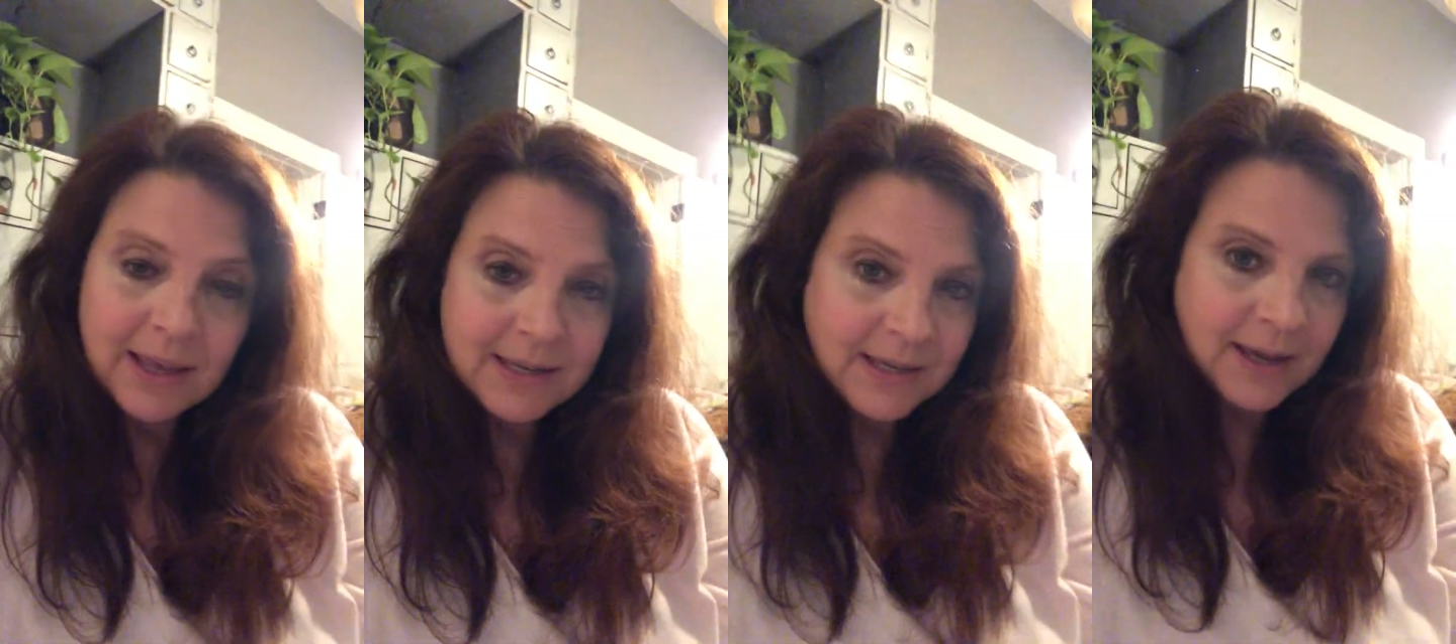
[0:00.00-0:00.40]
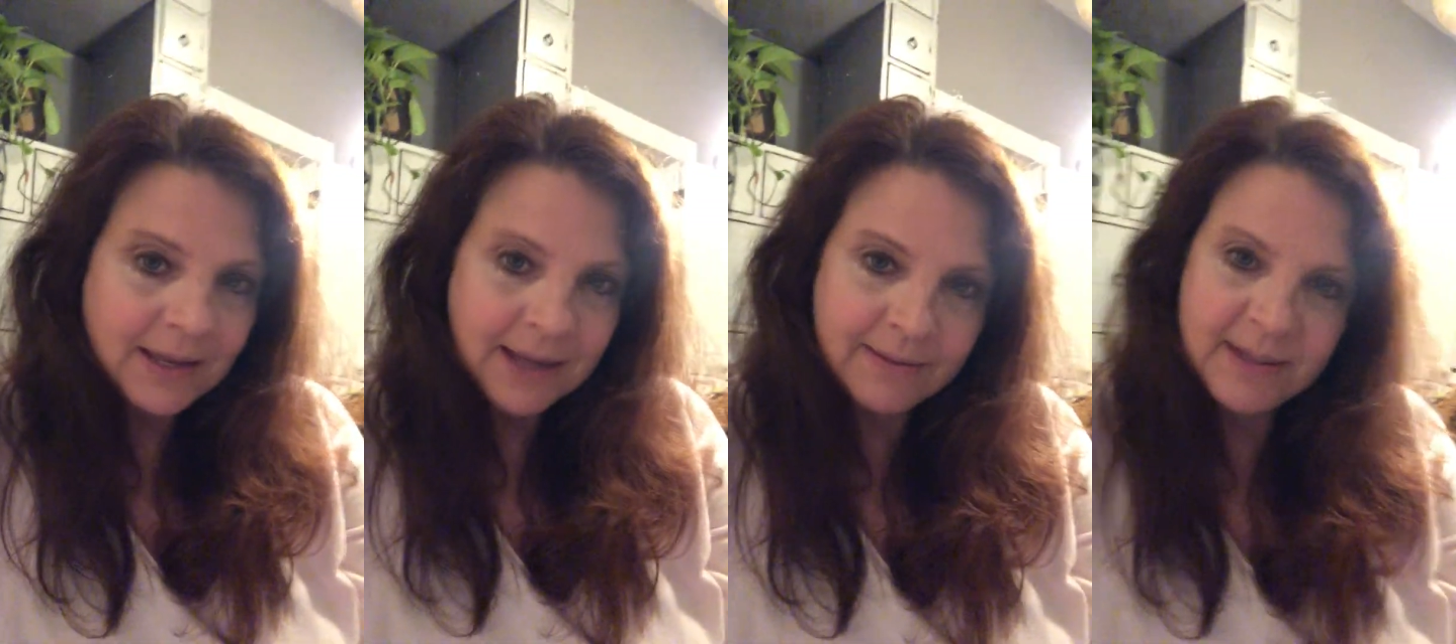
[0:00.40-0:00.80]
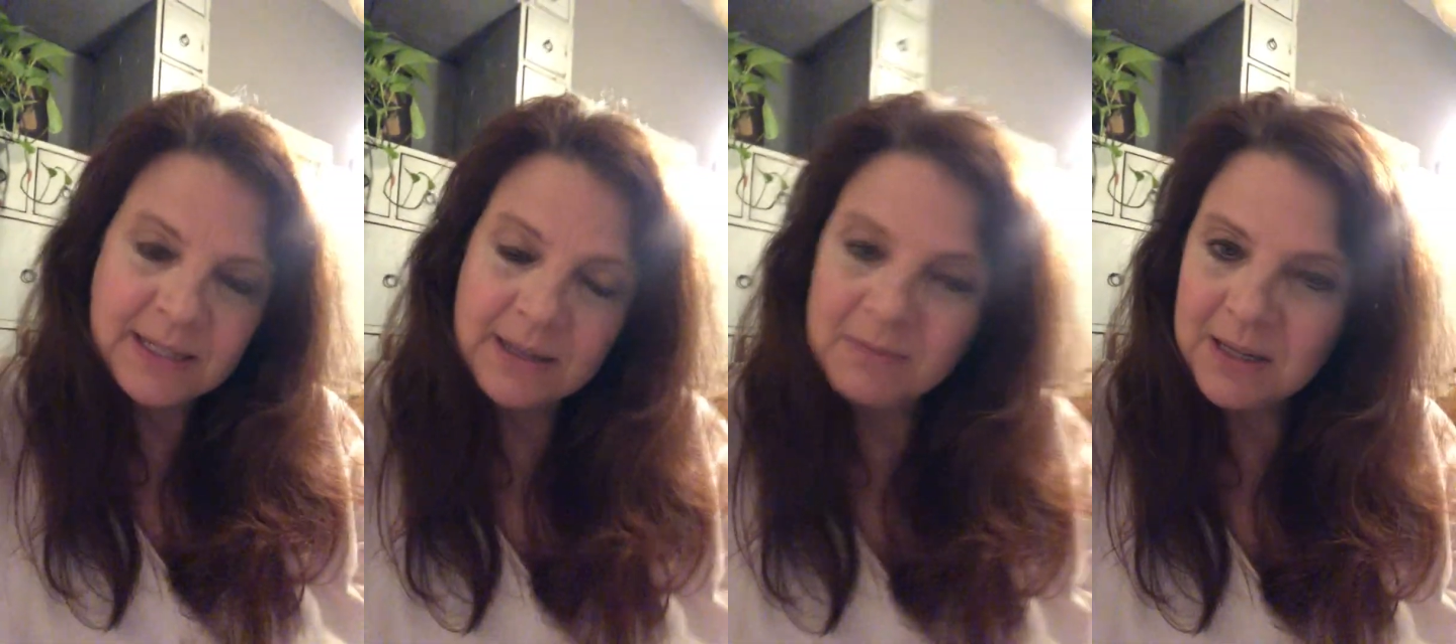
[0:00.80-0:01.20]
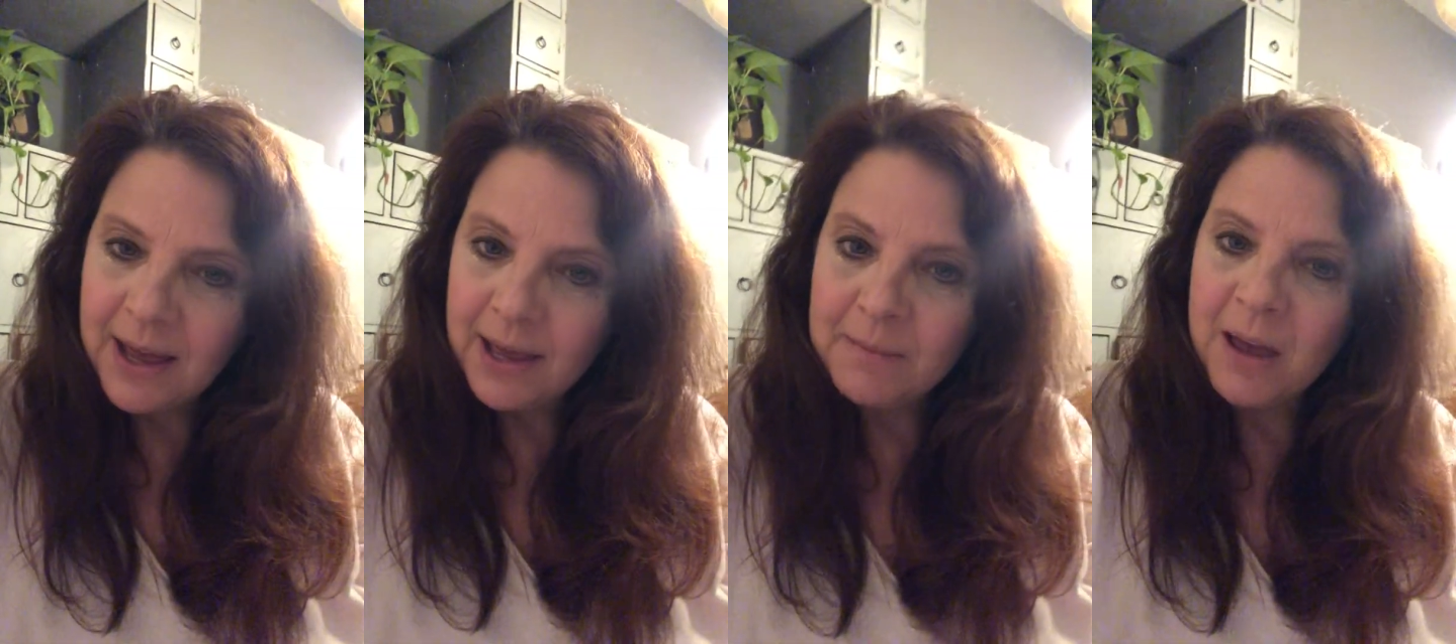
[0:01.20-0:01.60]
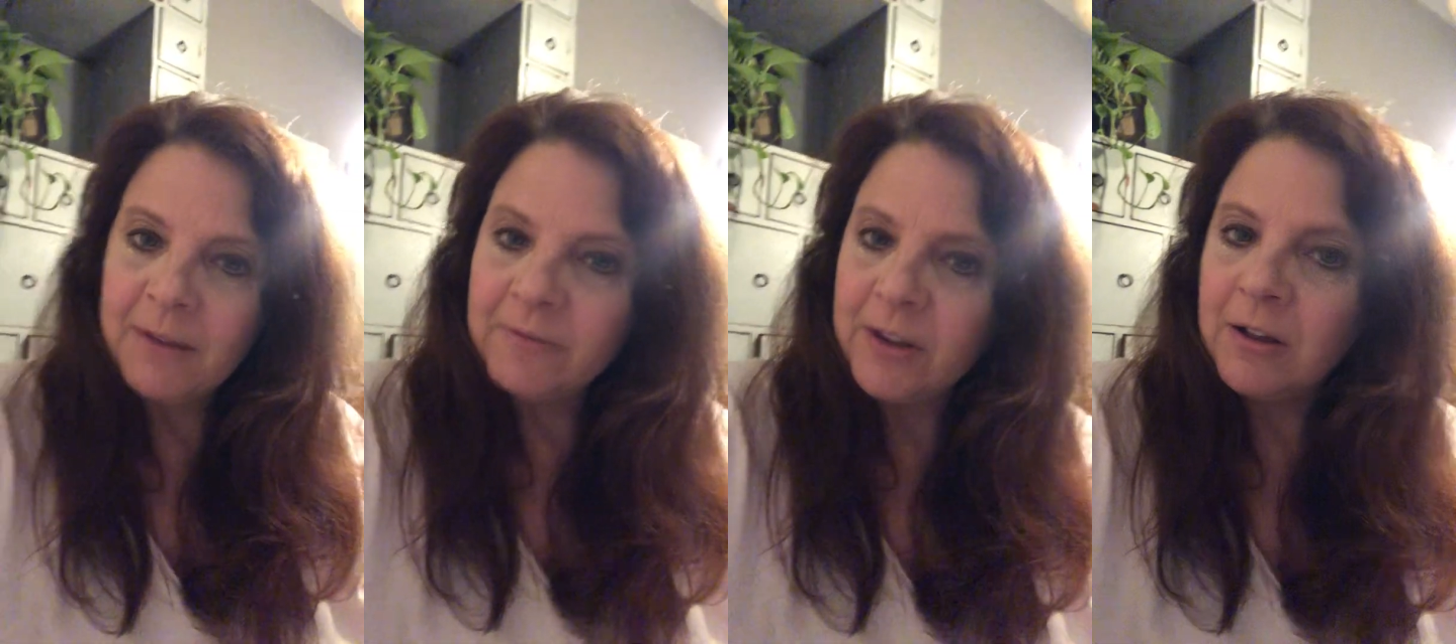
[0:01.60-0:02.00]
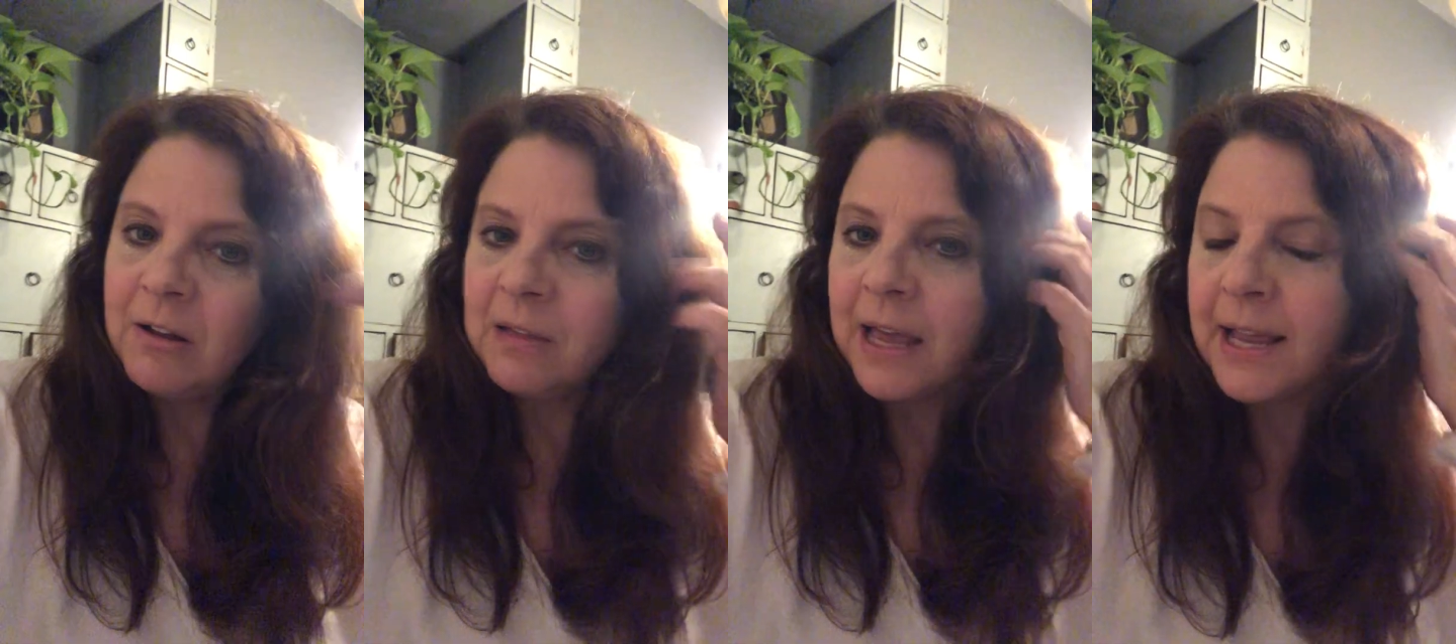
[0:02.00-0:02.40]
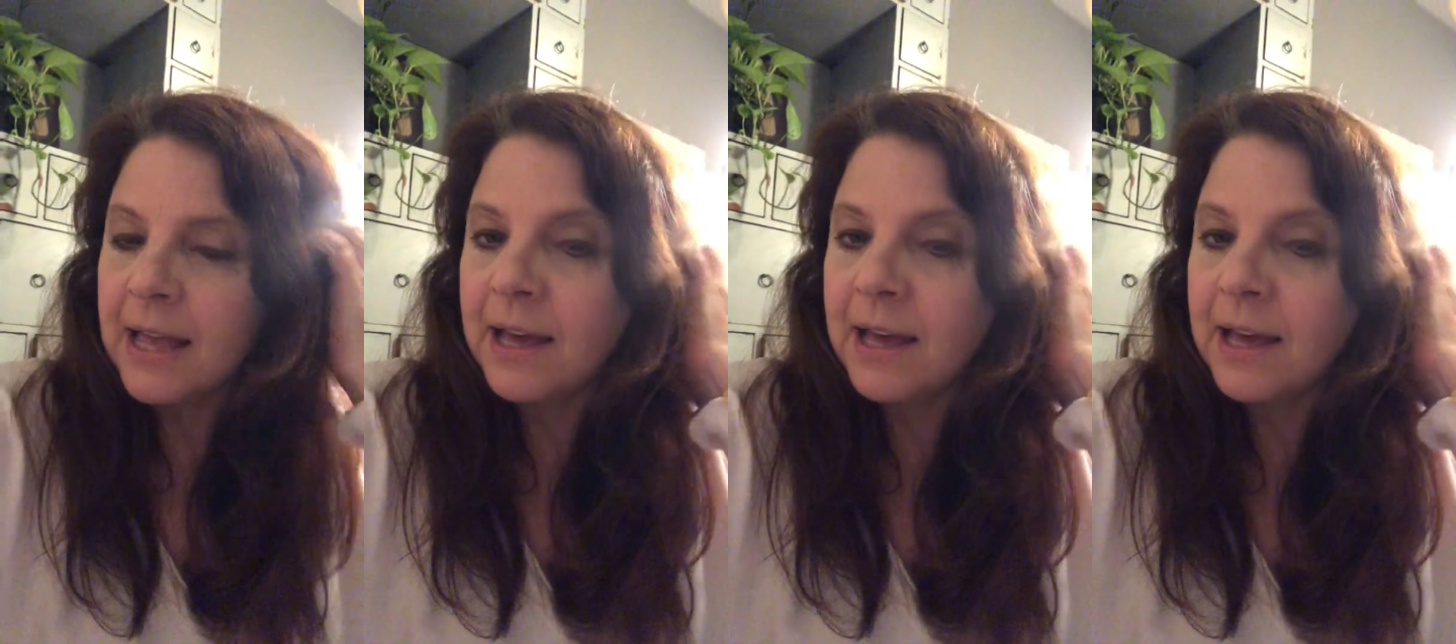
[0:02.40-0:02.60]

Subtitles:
yet at the same time, I feel like